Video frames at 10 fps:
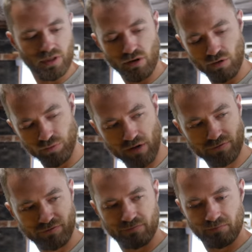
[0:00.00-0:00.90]
you know, a
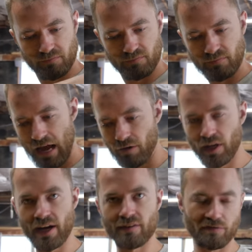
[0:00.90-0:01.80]
rough
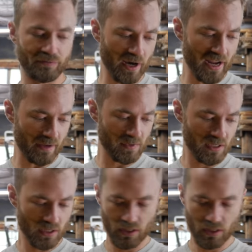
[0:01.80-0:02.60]
outline of a frame,